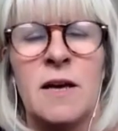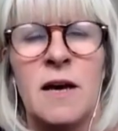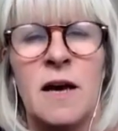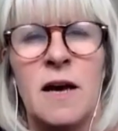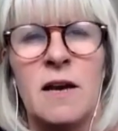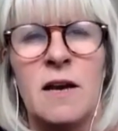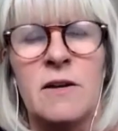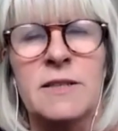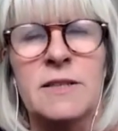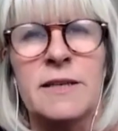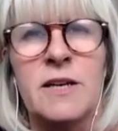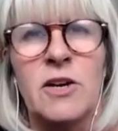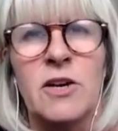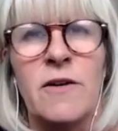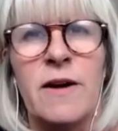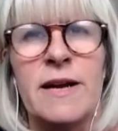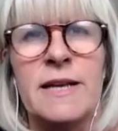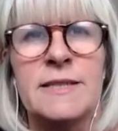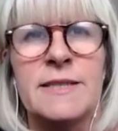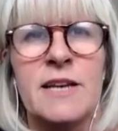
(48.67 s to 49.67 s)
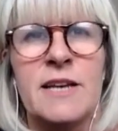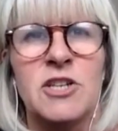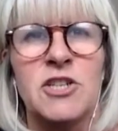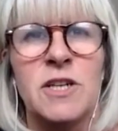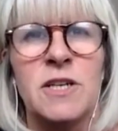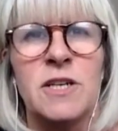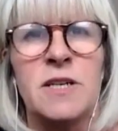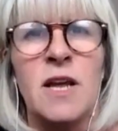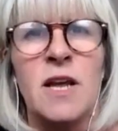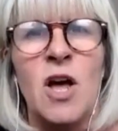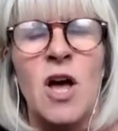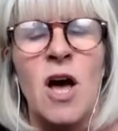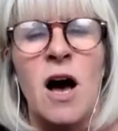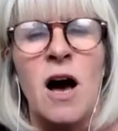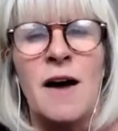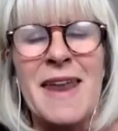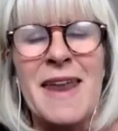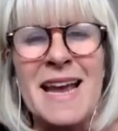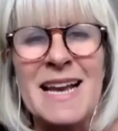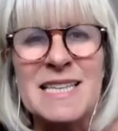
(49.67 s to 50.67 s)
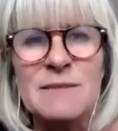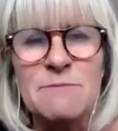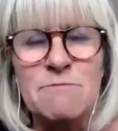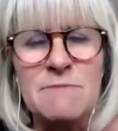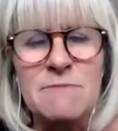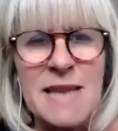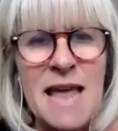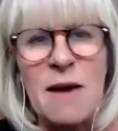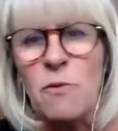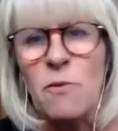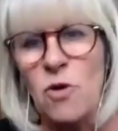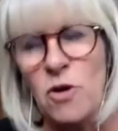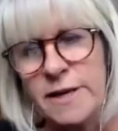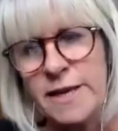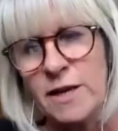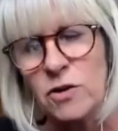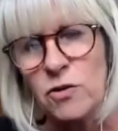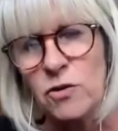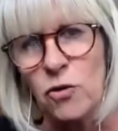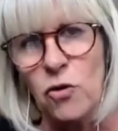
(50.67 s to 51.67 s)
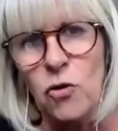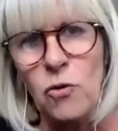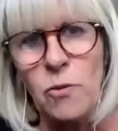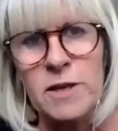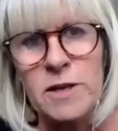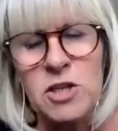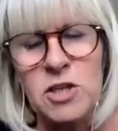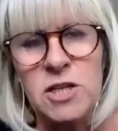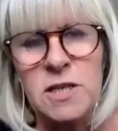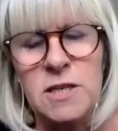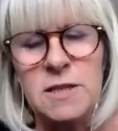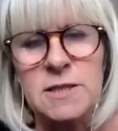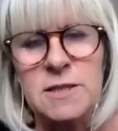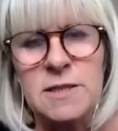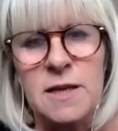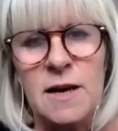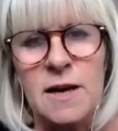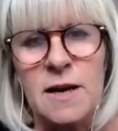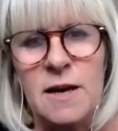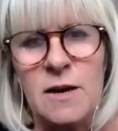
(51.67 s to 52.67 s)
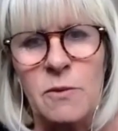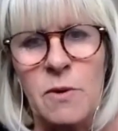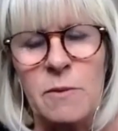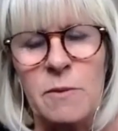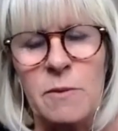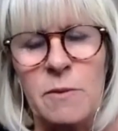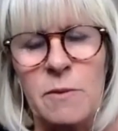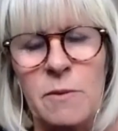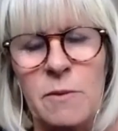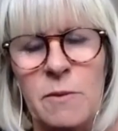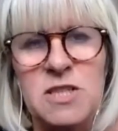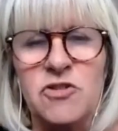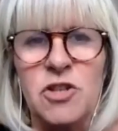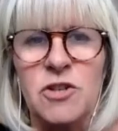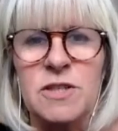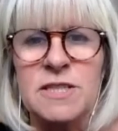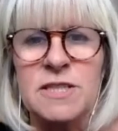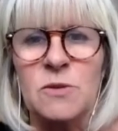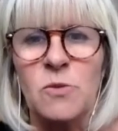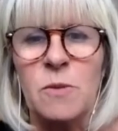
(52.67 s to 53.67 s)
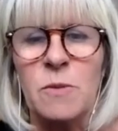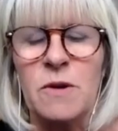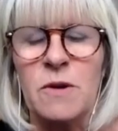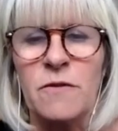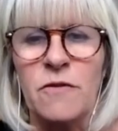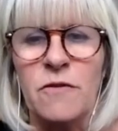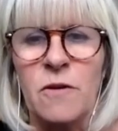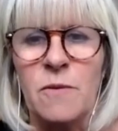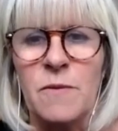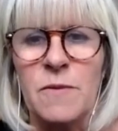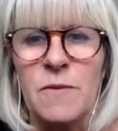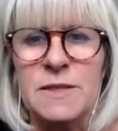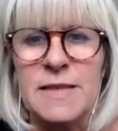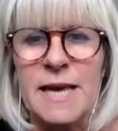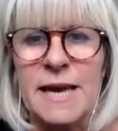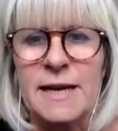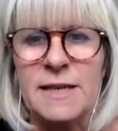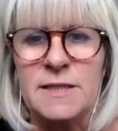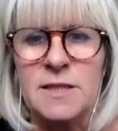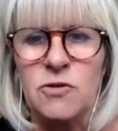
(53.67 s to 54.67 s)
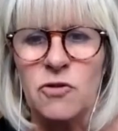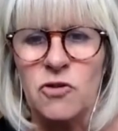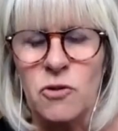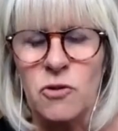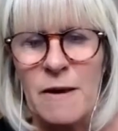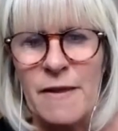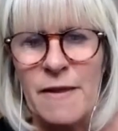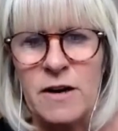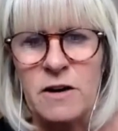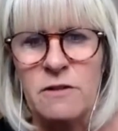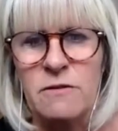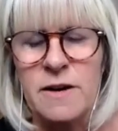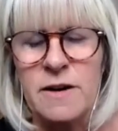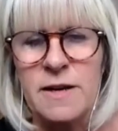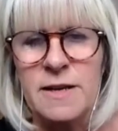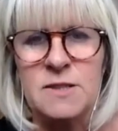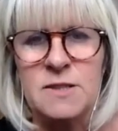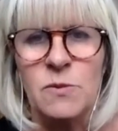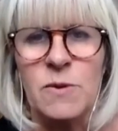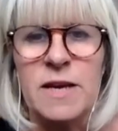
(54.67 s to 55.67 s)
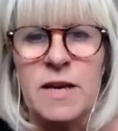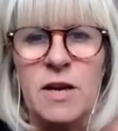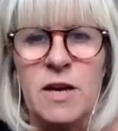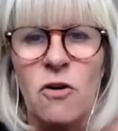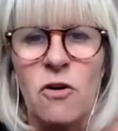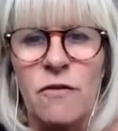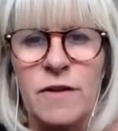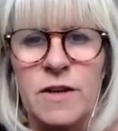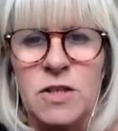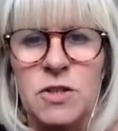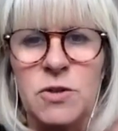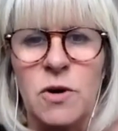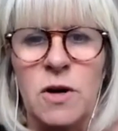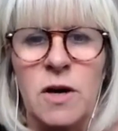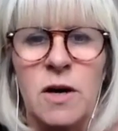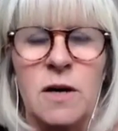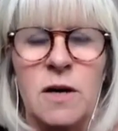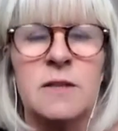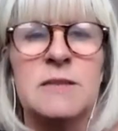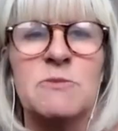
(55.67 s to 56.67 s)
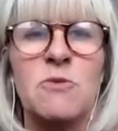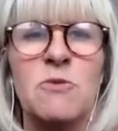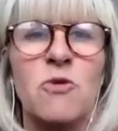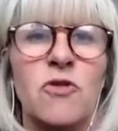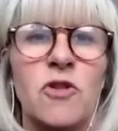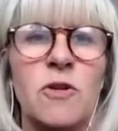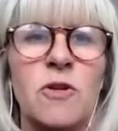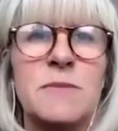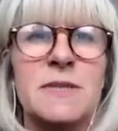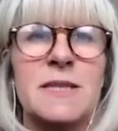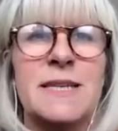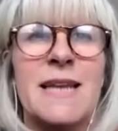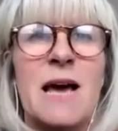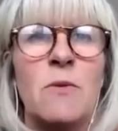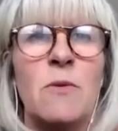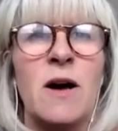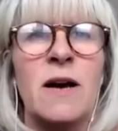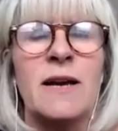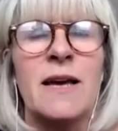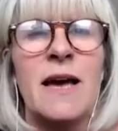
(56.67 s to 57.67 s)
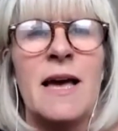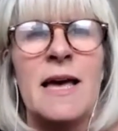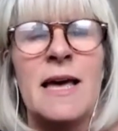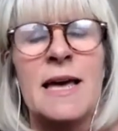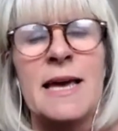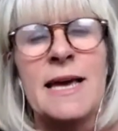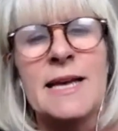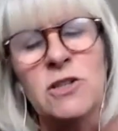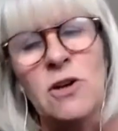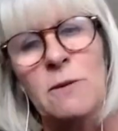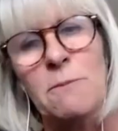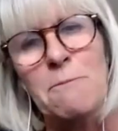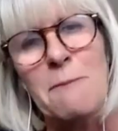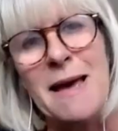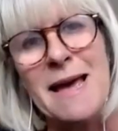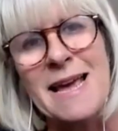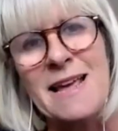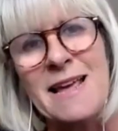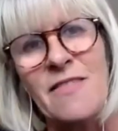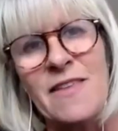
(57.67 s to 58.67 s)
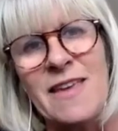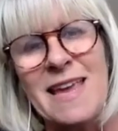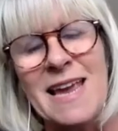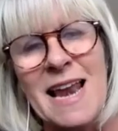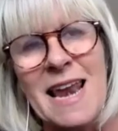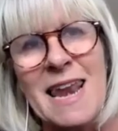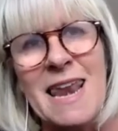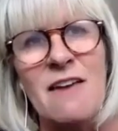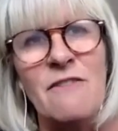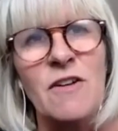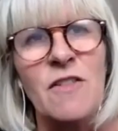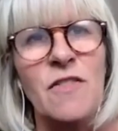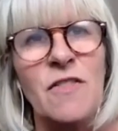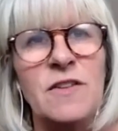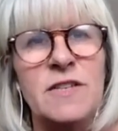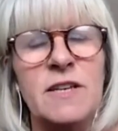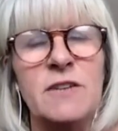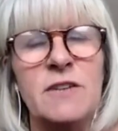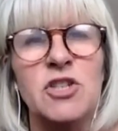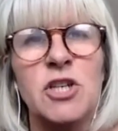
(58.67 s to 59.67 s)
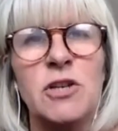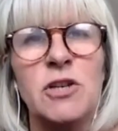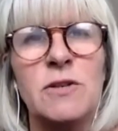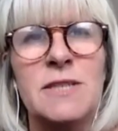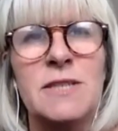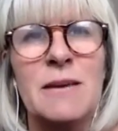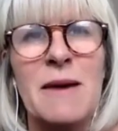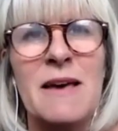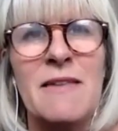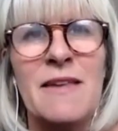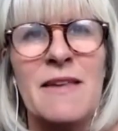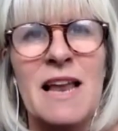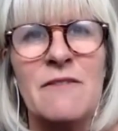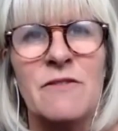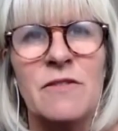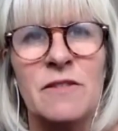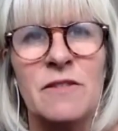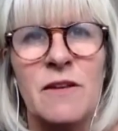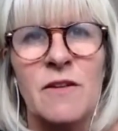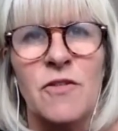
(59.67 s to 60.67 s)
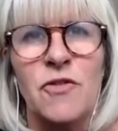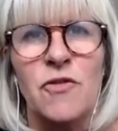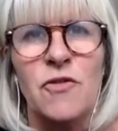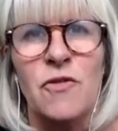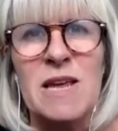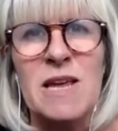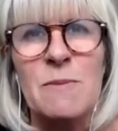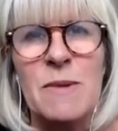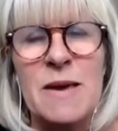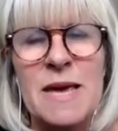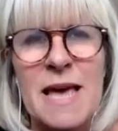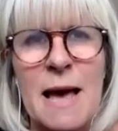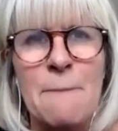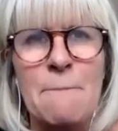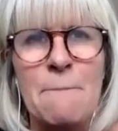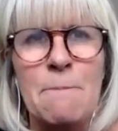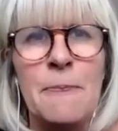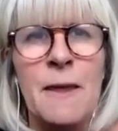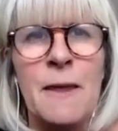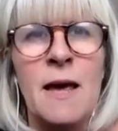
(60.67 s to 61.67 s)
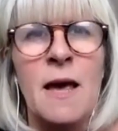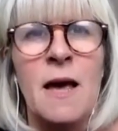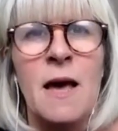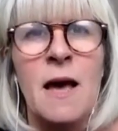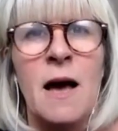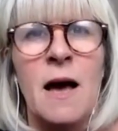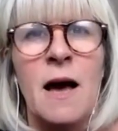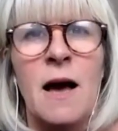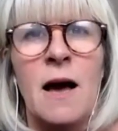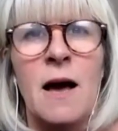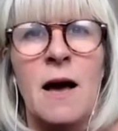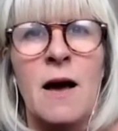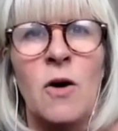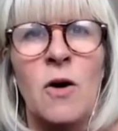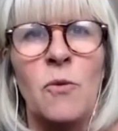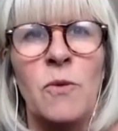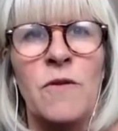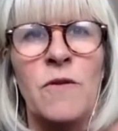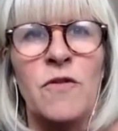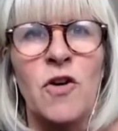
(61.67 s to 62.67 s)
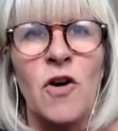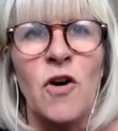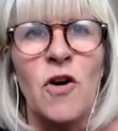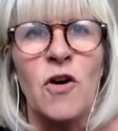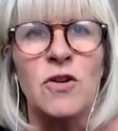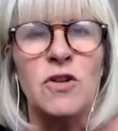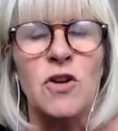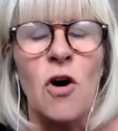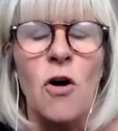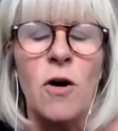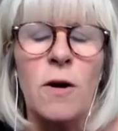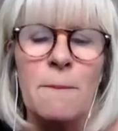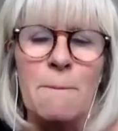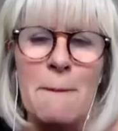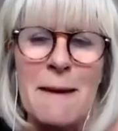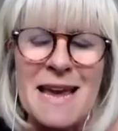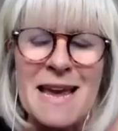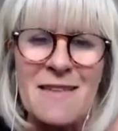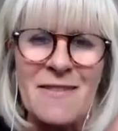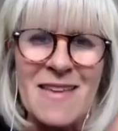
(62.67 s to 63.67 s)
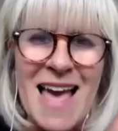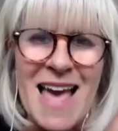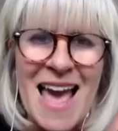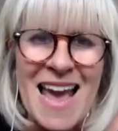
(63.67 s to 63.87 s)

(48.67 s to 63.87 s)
Looks like a great session. Our next networking call, which is where we just introduce some women from the sector, talk about their careers, and we go off into our small rooms and network, is on May the 11th, so Tuesday, May the 11th at 3 p.m. We've got on May the